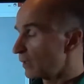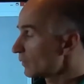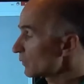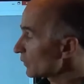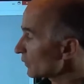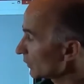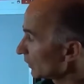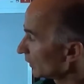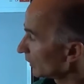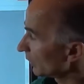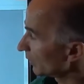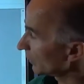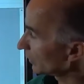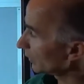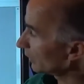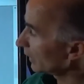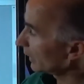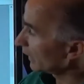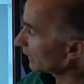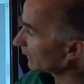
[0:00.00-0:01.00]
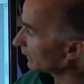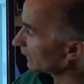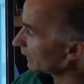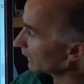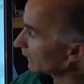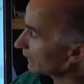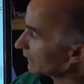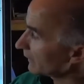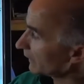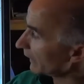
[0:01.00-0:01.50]
So the
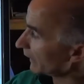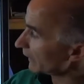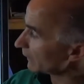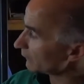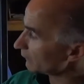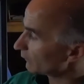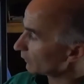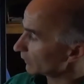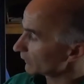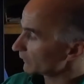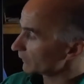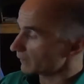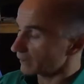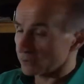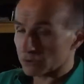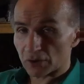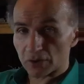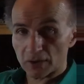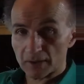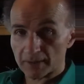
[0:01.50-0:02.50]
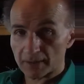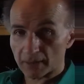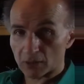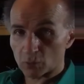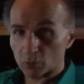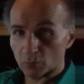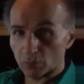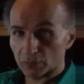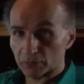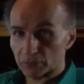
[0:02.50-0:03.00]
gate voltage is
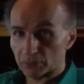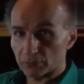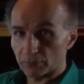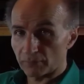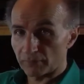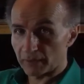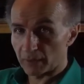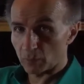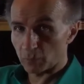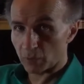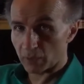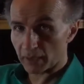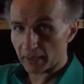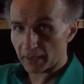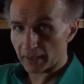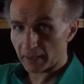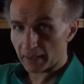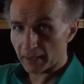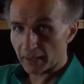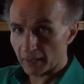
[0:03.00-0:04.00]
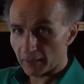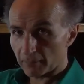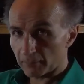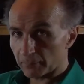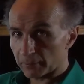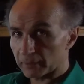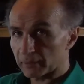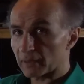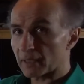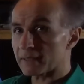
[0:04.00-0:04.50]
equal to V1
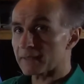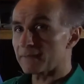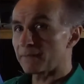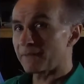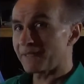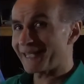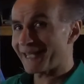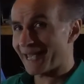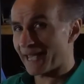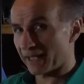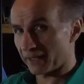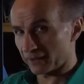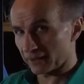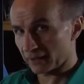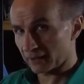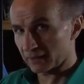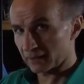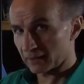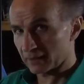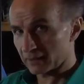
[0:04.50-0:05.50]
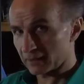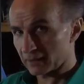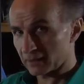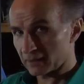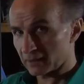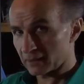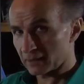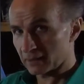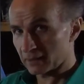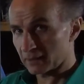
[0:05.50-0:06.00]
plus Vn.
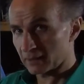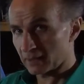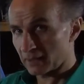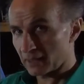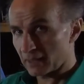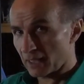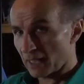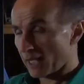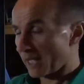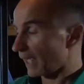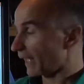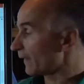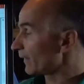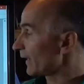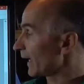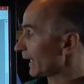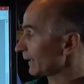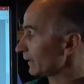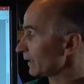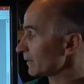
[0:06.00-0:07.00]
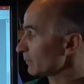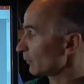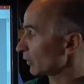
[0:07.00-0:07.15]
And that gets